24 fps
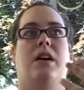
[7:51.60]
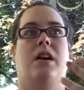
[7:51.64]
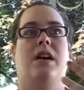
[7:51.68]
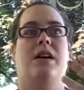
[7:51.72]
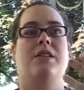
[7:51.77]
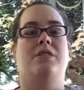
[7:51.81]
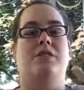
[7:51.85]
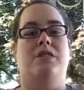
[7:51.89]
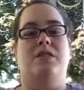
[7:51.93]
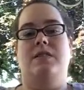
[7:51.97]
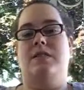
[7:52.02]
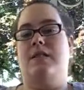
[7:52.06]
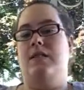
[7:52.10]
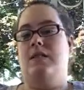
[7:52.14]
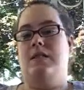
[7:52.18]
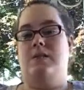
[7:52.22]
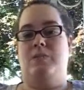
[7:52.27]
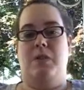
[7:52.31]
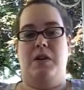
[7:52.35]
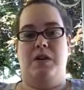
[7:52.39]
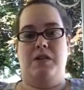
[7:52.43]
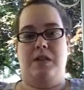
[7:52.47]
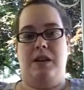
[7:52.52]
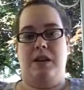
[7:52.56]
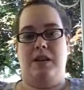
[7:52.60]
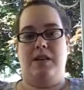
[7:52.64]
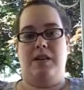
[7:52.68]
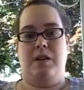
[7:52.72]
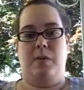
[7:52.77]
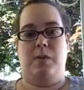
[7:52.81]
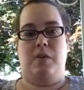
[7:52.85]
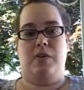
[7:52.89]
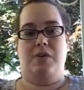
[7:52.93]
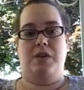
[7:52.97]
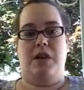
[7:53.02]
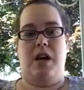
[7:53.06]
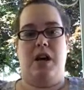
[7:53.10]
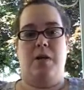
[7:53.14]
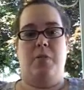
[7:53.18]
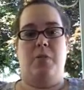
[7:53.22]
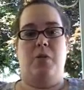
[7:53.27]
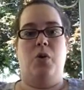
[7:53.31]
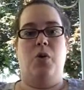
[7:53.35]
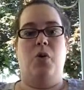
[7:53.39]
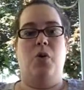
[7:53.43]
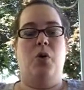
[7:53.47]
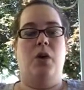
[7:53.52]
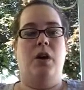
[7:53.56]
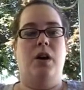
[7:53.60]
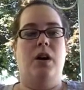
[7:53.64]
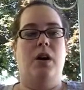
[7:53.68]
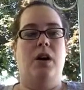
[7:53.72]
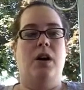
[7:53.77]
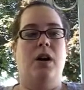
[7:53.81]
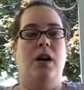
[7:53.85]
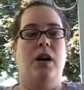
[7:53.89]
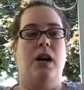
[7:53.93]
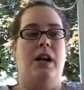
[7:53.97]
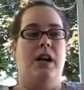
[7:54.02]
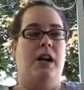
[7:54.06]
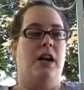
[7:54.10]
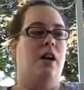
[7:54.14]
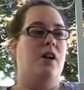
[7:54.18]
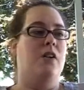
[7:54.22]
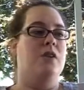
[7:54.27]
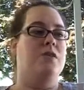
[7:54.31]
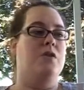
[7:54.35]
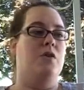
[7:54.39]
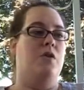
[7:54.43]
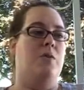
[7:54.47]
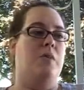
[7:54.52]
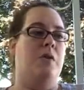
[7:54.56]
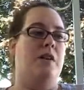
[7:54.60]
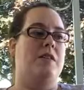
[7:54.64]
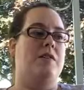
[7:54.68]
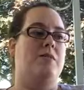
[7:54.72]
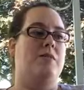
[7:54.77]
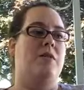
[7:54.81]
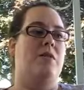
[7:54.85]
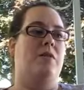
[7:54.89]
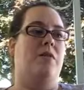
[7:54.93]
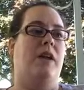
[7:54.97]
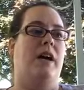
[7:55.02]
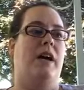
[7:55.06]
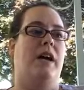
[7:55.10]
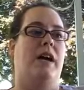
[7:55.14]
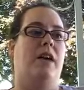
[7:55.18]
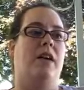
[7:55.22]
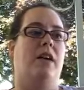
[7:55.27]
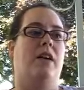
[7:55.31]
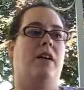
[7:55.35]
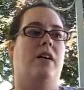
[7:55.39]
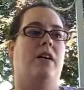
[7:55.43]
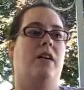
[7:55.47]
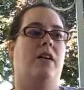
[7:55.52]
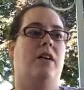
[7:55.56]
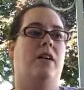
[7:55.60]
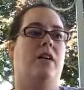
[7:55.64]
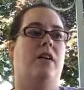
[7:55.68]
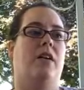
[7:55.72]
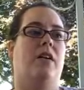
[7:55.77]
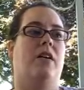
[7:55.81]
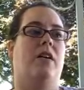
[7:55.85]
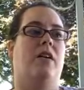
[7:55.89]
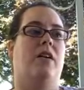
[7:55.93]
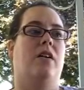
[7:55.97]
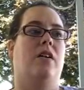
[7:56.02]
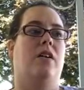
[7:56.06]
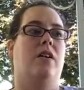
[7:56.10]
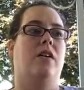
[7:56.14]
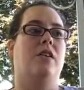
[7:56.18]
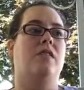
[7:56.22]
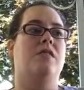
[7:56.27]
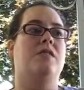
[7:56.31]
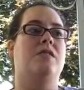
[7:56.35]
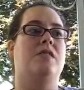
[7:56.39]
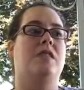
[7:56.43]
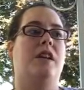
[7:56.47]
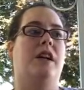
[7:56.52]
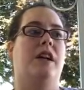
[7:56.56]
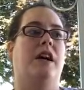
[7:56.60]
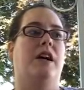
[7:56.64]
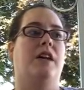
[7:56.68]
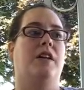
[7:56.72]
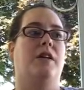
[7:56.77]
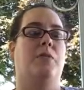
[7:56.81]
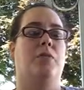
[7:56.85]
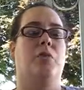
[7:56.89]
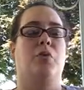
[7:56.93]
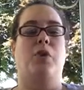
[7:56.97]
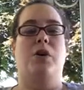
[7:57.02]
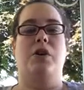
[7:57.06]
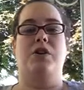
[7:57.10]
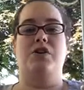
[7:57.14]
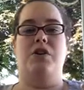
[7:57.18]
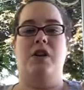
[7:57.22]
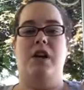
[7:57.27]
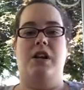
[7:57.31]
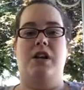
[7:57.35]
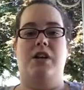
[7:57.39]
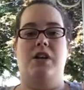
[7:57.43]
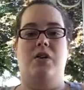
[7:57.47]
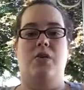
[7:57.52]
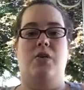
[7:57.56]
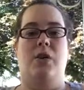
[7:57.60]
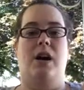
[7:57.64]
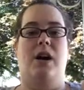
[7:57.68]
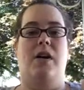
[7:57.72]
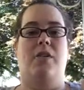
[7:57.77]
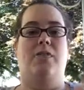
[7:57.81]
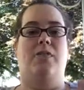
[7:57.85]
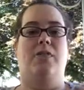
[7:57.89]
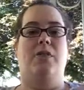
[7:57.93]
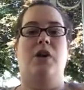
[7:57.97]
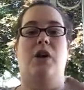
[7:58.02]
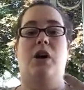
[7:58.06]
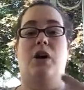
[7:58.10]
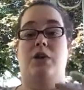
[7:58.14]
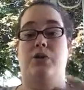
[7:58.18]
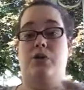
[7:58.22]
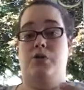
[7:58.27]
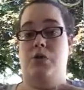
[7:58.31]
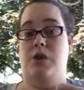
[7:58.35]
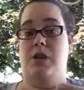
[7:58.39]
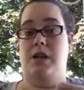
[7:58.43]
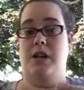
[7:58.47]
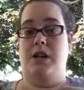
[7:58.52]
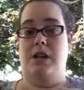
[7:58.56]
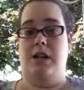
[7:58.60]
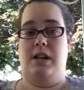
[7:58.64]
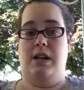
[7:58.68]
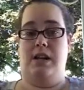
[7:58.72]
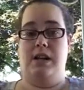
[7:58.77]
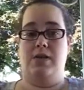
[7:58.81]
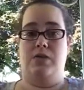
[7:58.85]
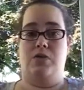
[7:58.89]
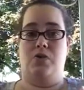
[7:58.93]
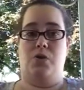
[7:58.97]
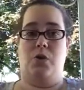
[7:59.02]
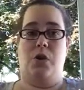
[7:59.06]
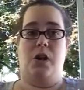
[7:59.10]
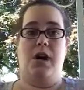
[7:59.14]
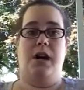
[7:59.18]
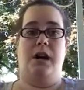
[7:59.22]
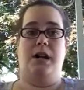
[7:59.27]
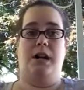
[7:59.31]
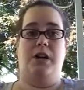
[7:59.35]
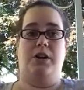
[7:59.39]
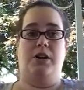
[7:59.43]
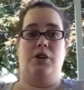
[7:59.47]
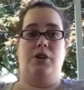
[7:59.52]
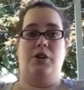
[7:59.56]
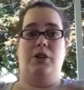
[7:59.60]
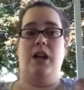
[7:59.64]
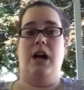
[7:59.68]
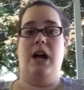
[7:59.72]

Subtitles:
It smells like summertime. And it also reminds me of like sitting on the porch and you have laundry that is drying on your